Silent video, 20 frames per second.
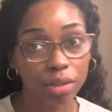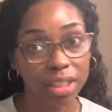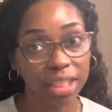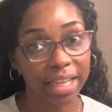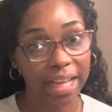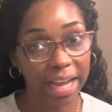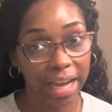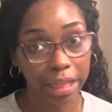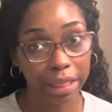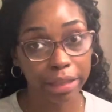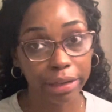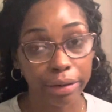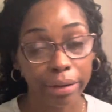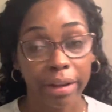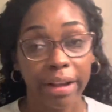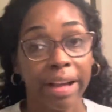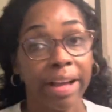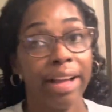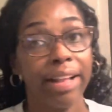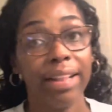together.
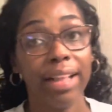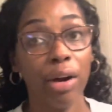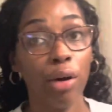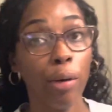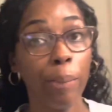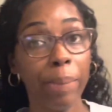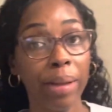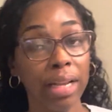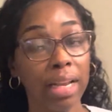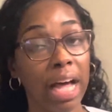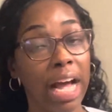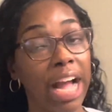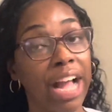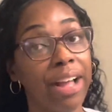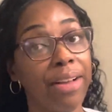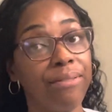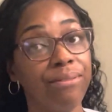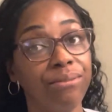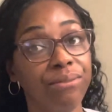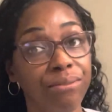That would be
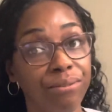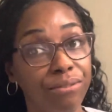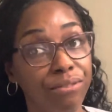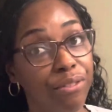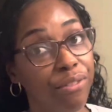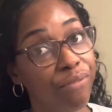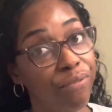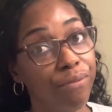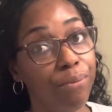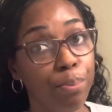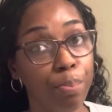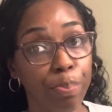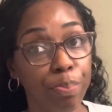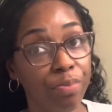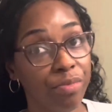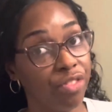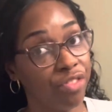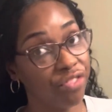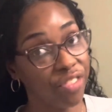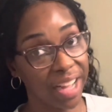like
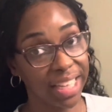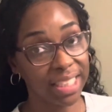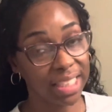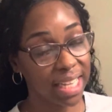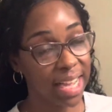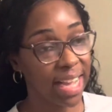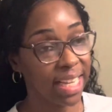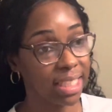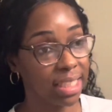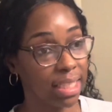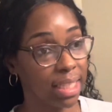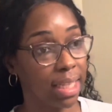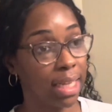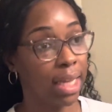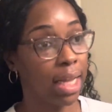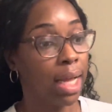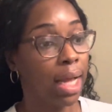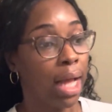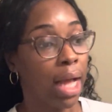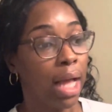fantastic.
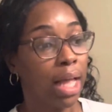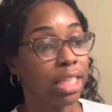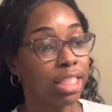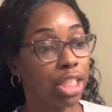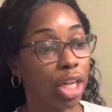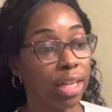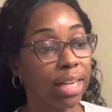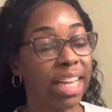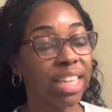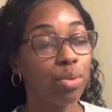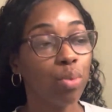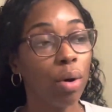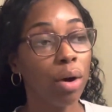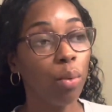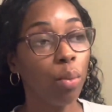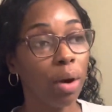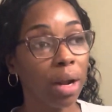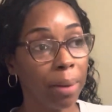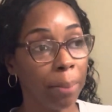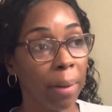So that's
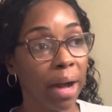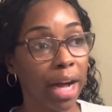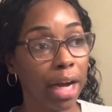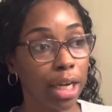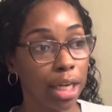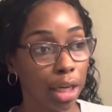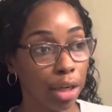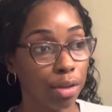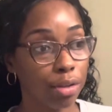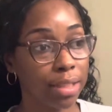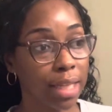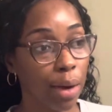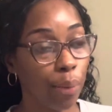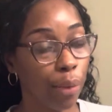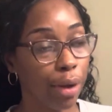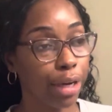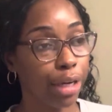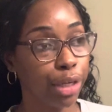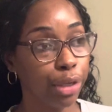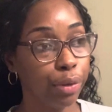one, one of my goals I
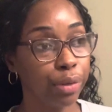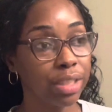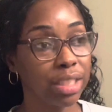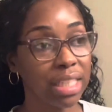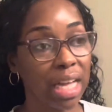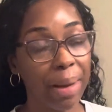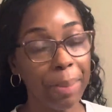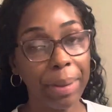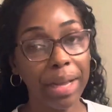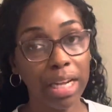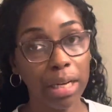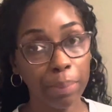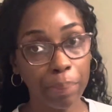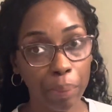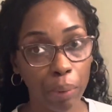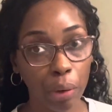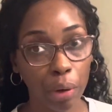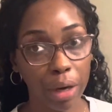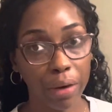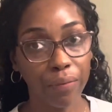want to do is stop eating
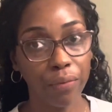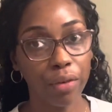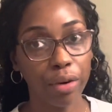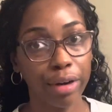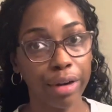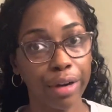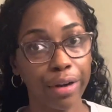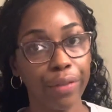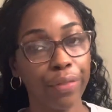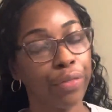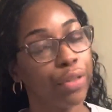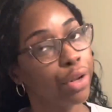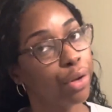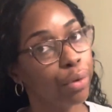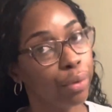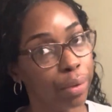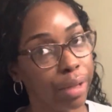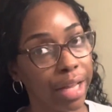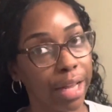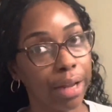pork for the
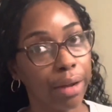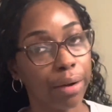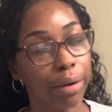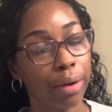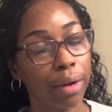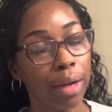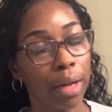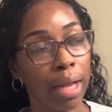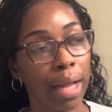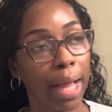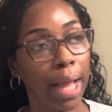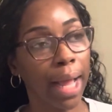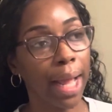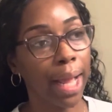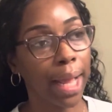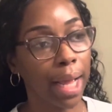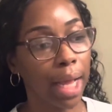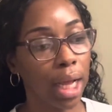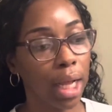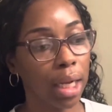new year
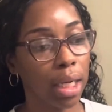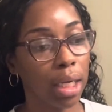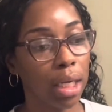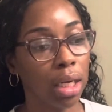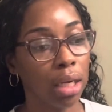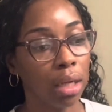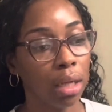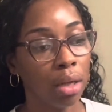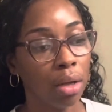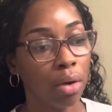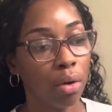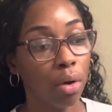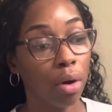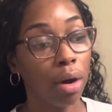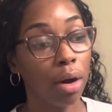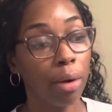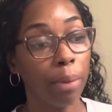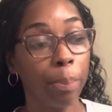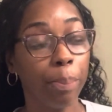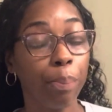and
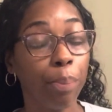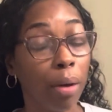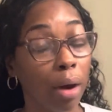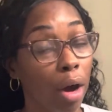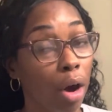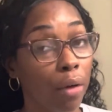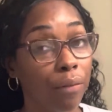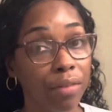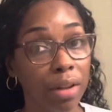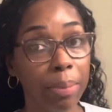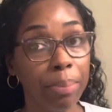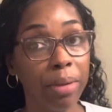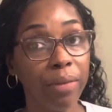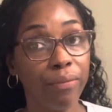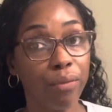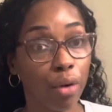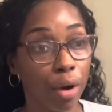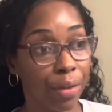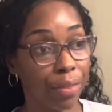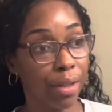or hopefully
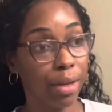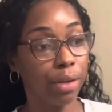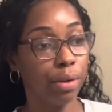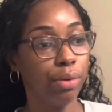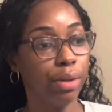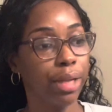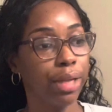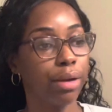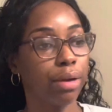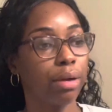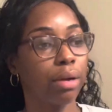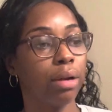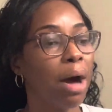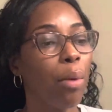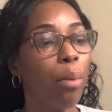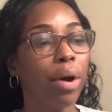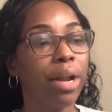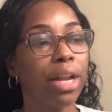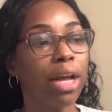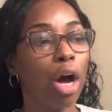before the new year. I
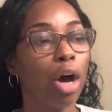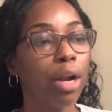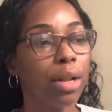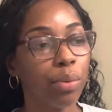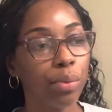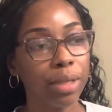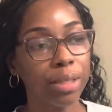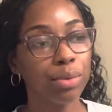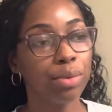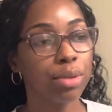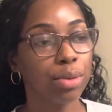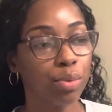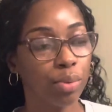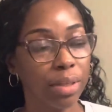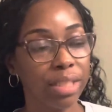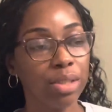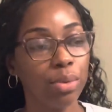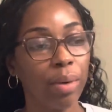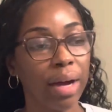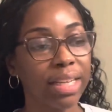want the only re
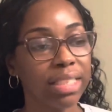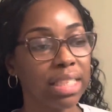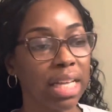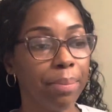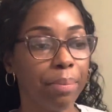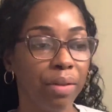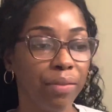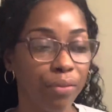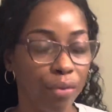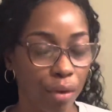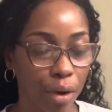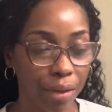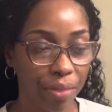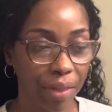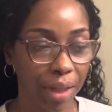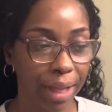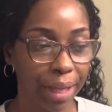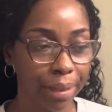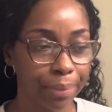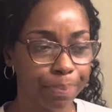reason why I said before
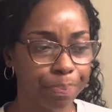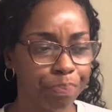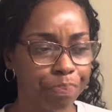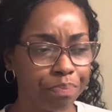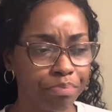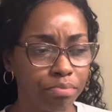then